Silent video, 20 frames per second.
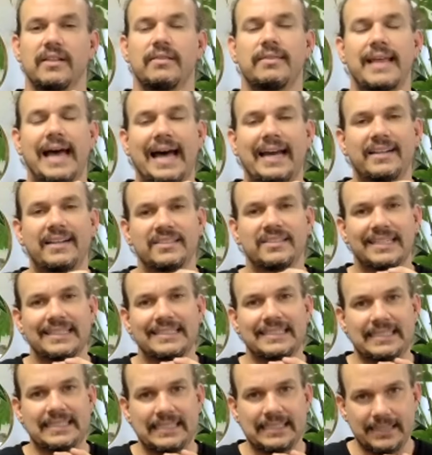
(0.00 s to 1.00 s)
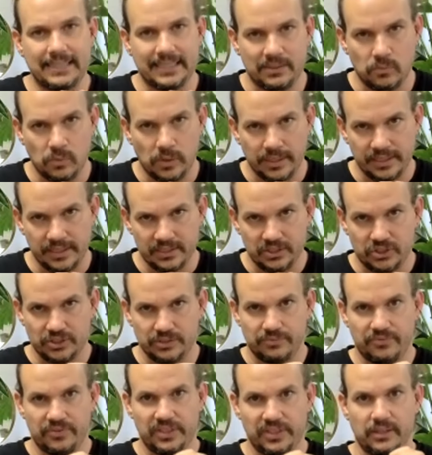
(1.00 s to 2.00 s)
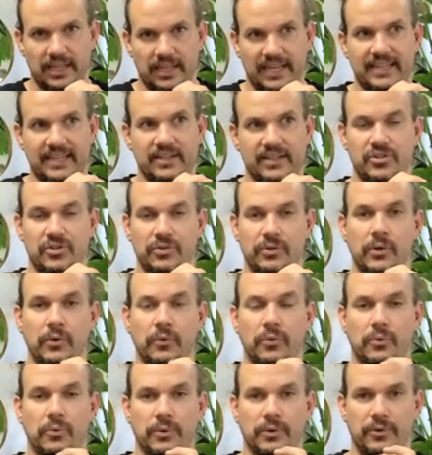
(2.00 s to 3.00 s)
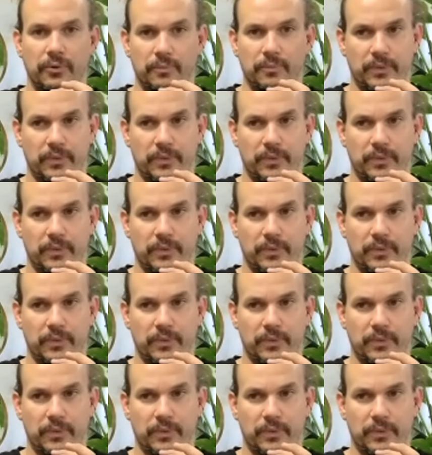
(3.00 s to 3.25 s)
That is ideally what it should feel like as you go through.